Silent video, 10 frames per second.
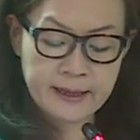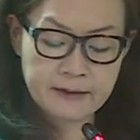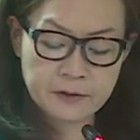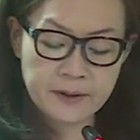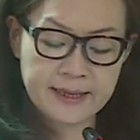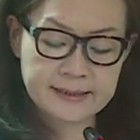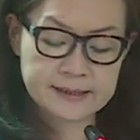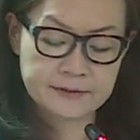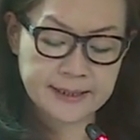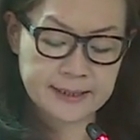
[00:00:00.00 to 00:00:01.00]
have not had
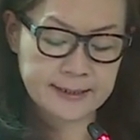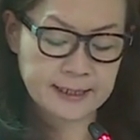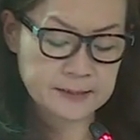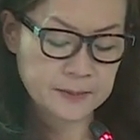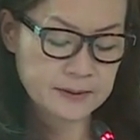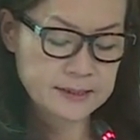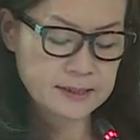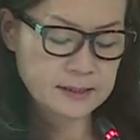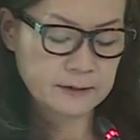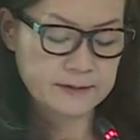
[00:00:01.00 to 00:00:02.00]
direct
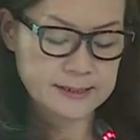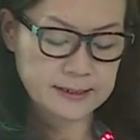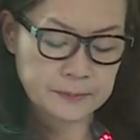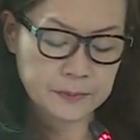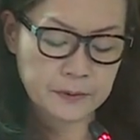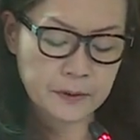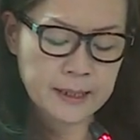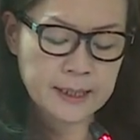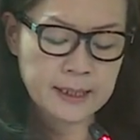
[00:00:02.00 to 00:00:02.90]
experiences of a Singapore